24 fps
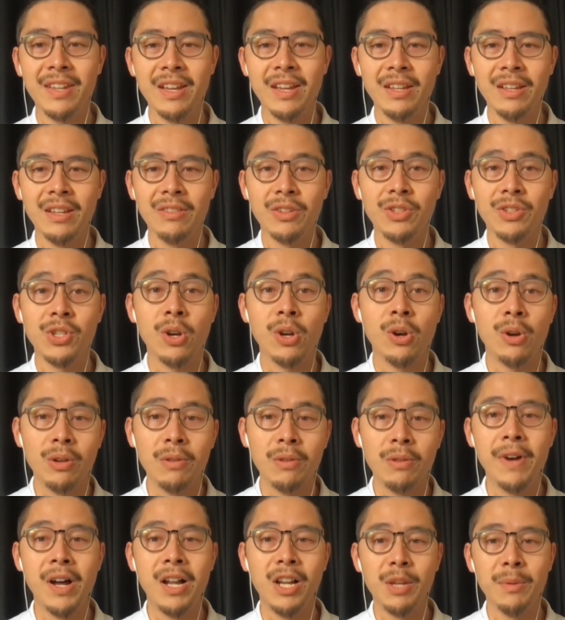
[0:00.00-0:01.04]
steady, the
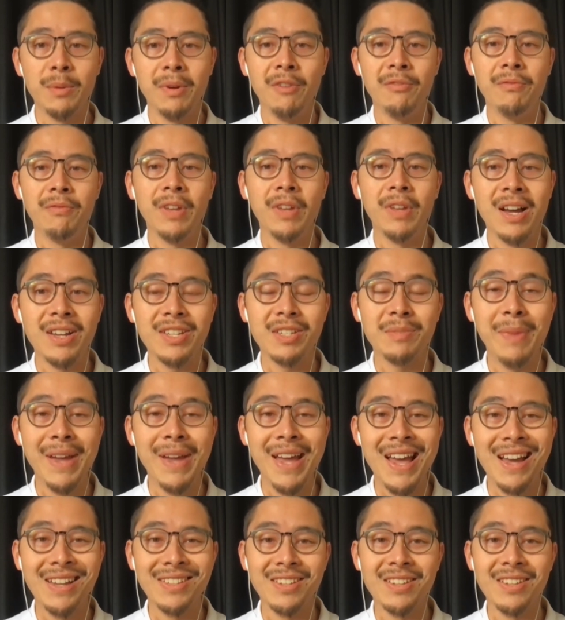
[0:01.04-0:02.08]
total volume of lost
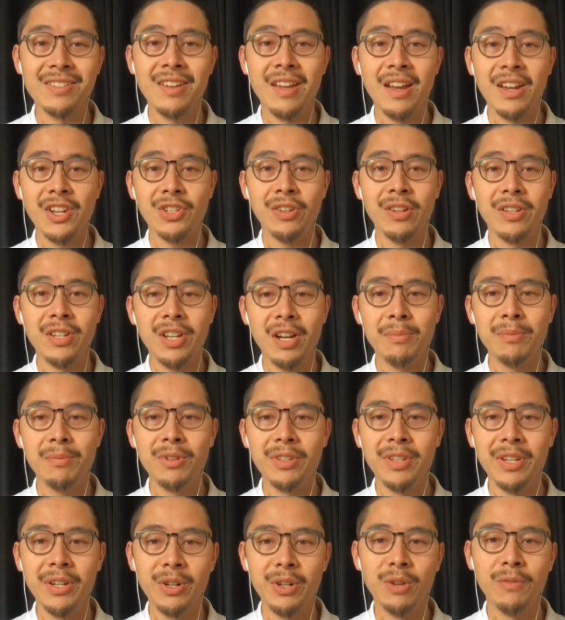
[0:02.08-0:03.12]
bags has actually
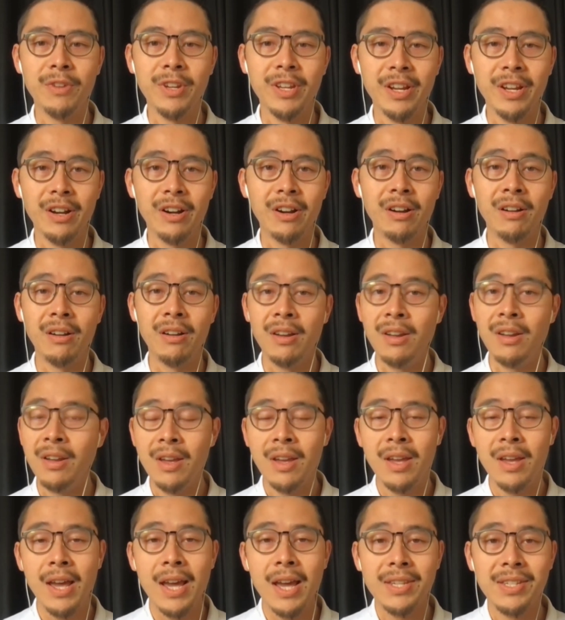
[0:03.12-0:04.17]
doubled year over year.
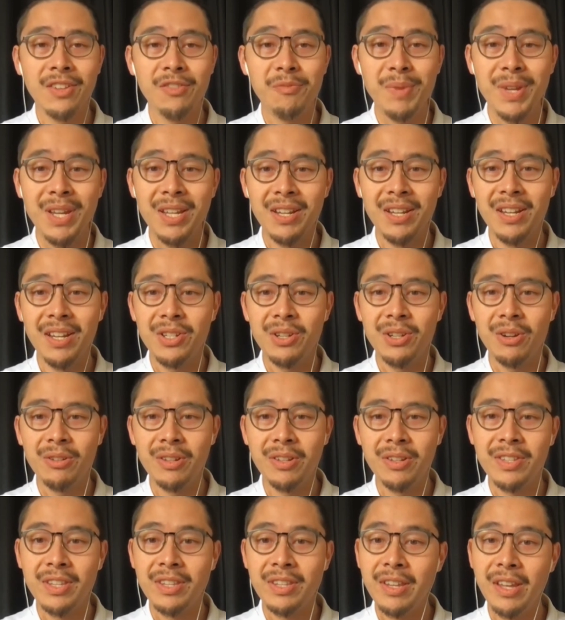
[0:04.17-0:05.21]
SFPD
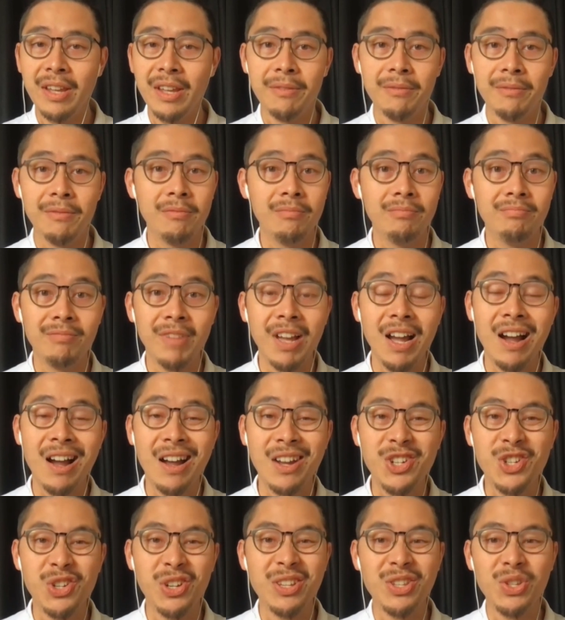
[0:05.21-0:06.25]
told us that the
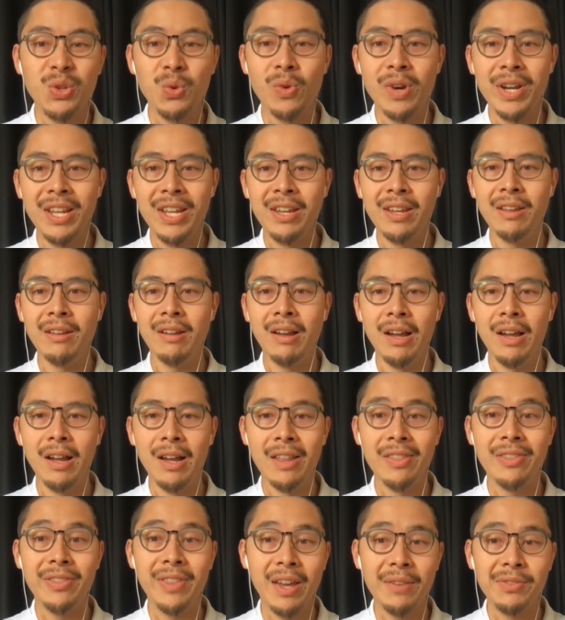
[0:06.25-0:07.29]
120
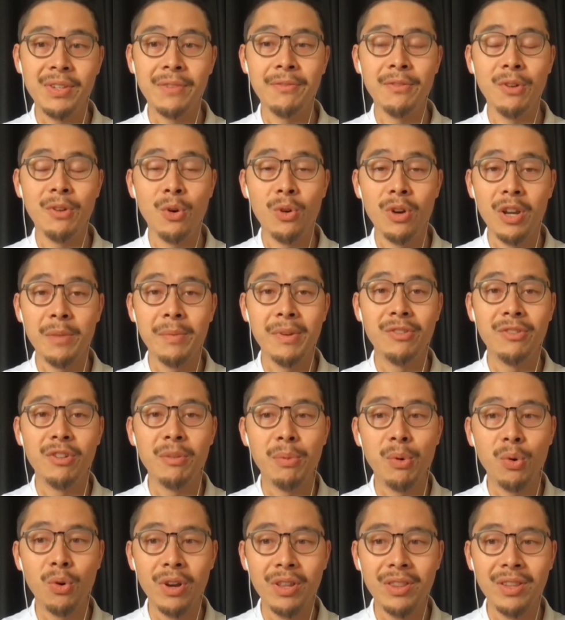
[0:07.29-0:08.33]
thefts have already been
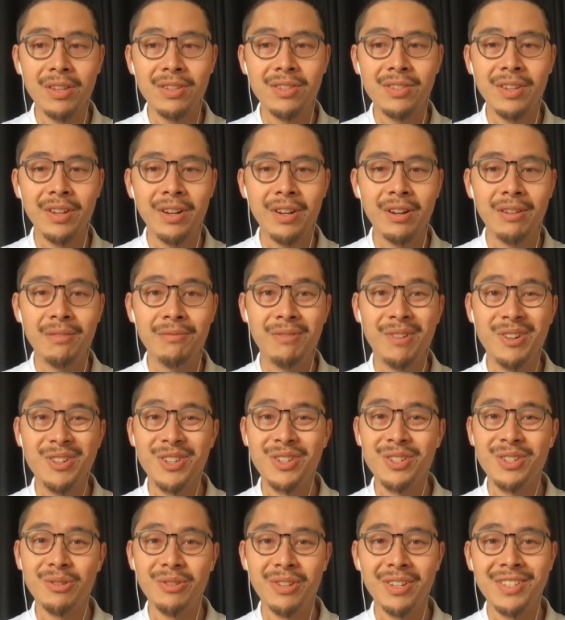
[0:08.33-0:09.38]
reported this year
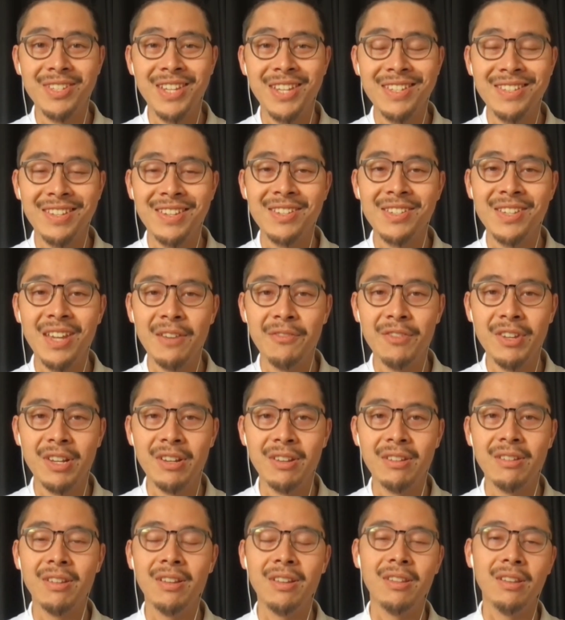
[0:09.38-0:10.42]
versus only
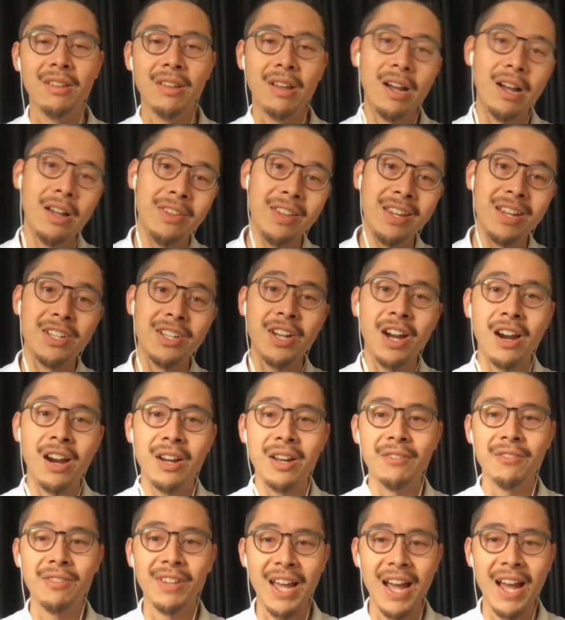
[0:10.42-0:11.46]
67 the
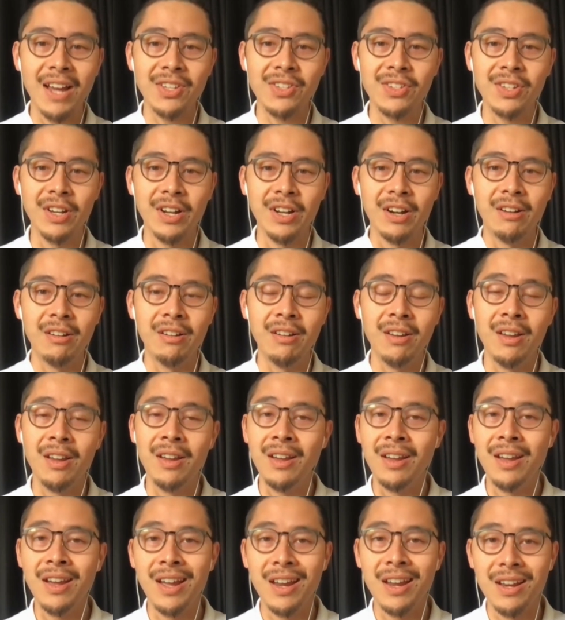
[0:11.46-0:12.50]
entirety of last year.
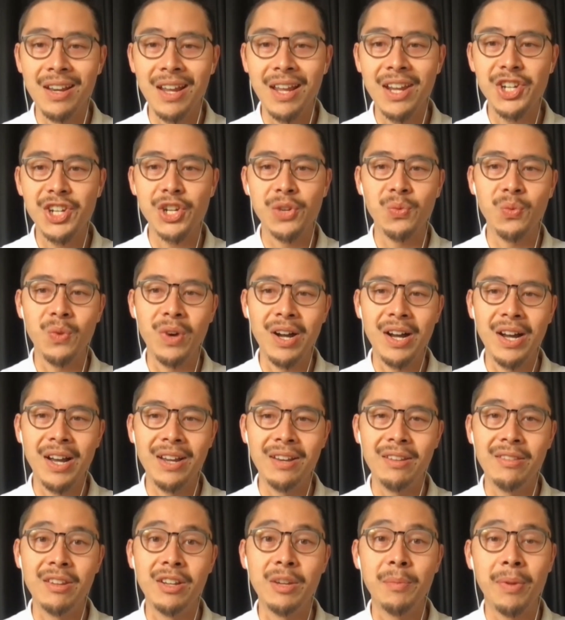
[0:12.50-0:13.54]
And
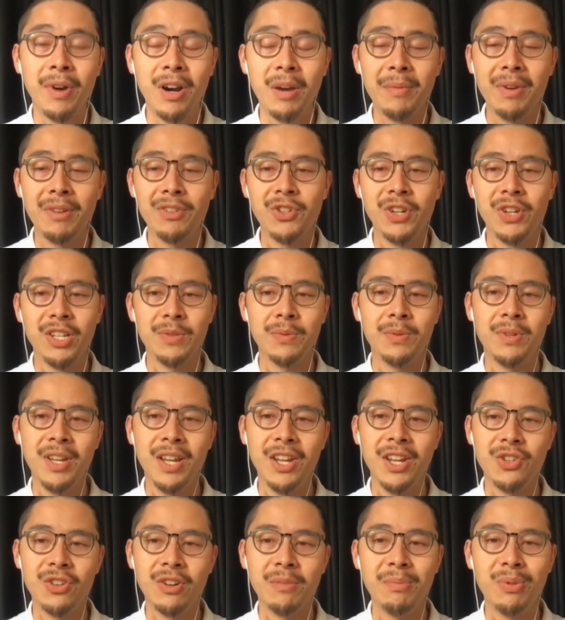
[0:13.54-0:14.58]
nationwide, the Department of
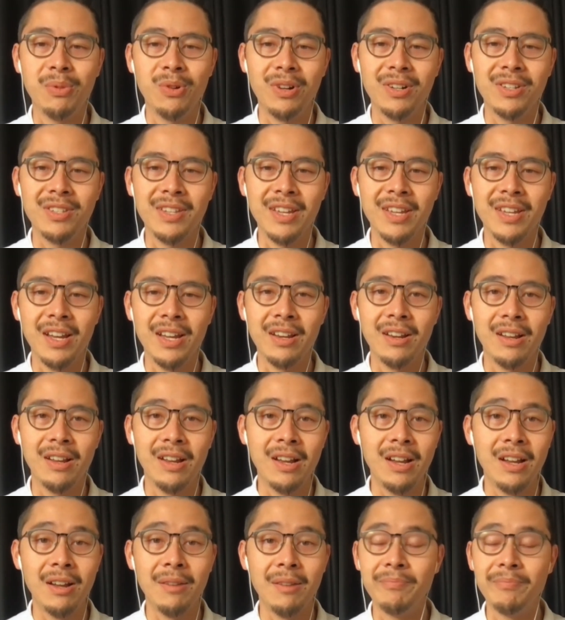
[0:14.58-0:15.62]
Transportation reports
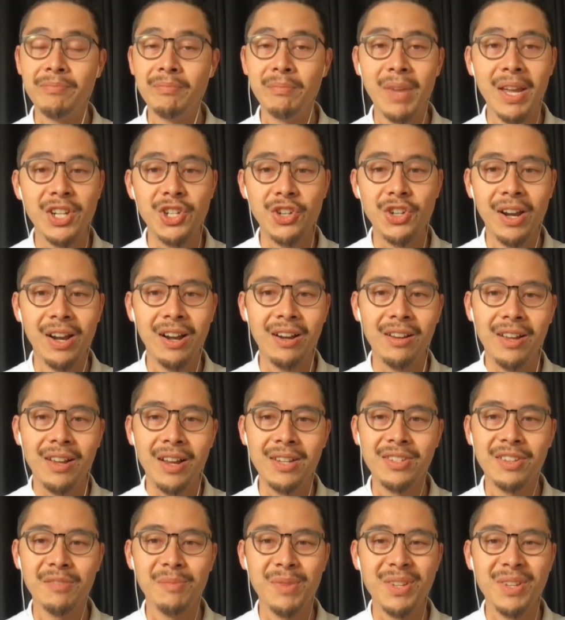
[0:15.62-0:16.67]
that major
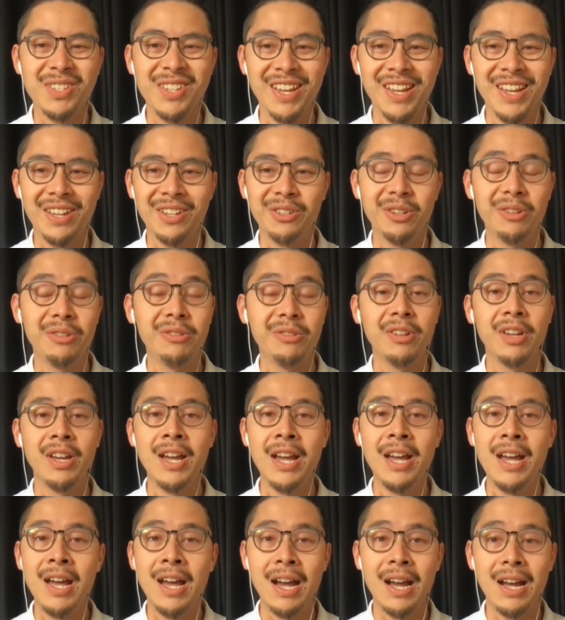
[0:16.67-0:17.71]
airlines have mishandled
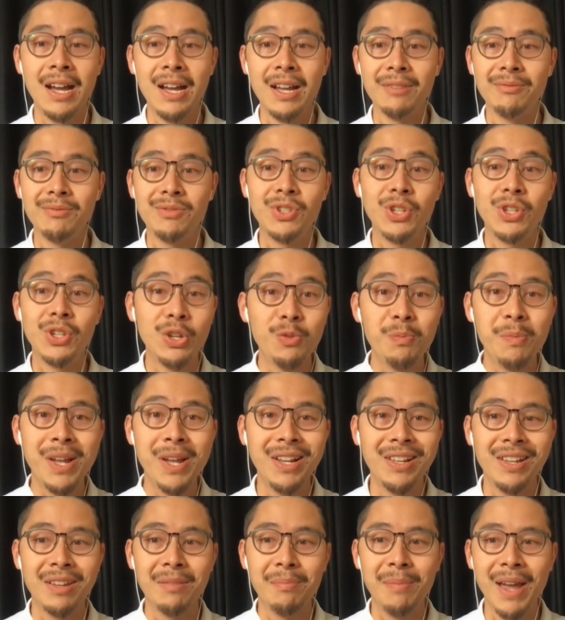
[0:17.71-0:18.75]
2
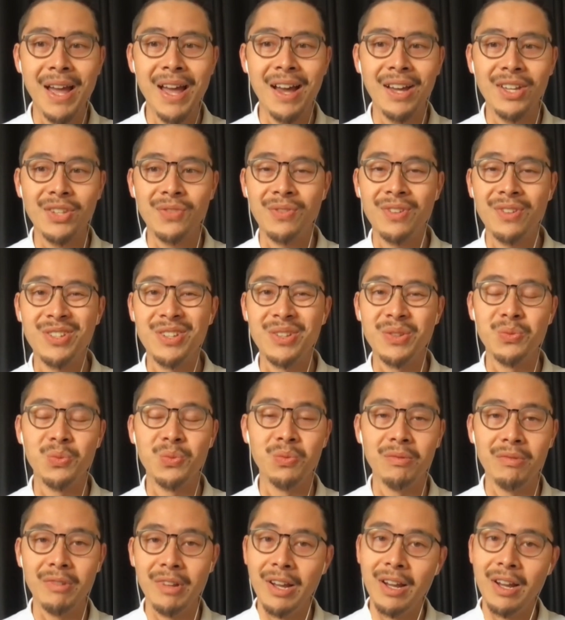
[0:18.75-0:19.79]
million bags versus
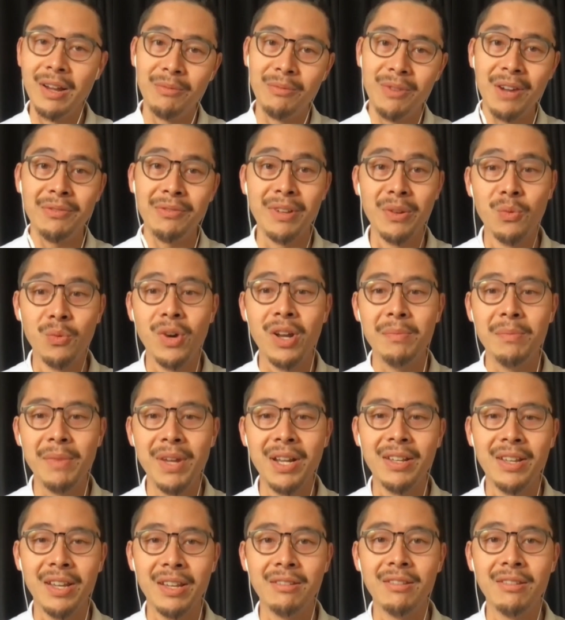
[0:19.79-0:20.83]
roughly 1
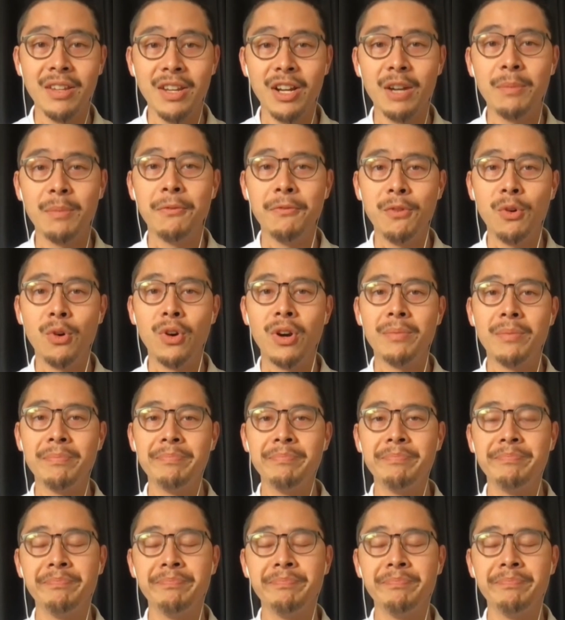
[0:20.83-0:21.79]
million the year before.